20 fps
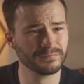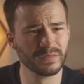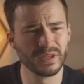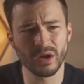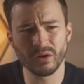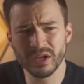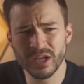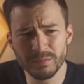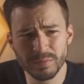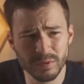Now
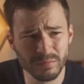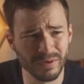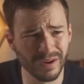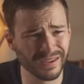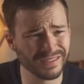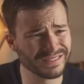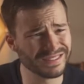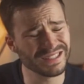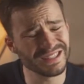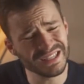keep in
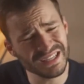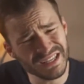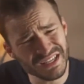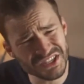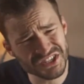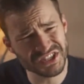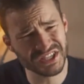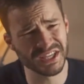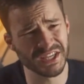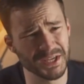mind that
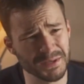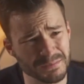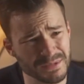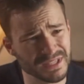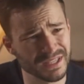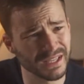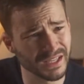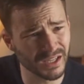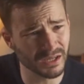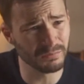each scheme's
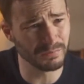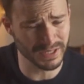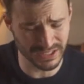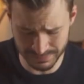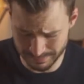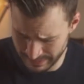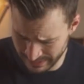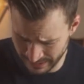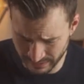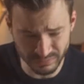
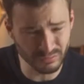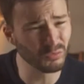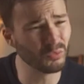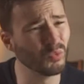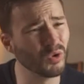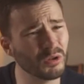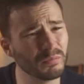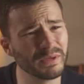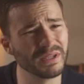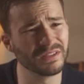income-based plan
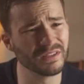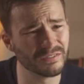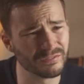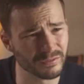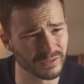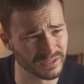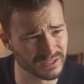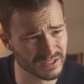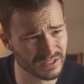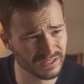will be
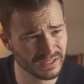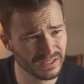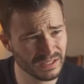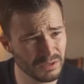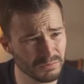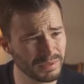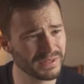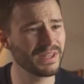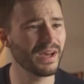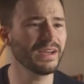different,
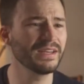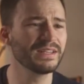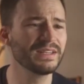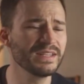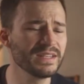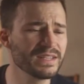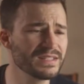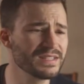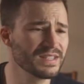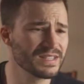but the
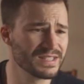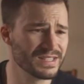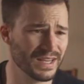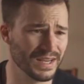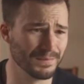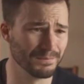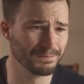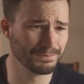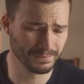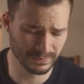idea is the same.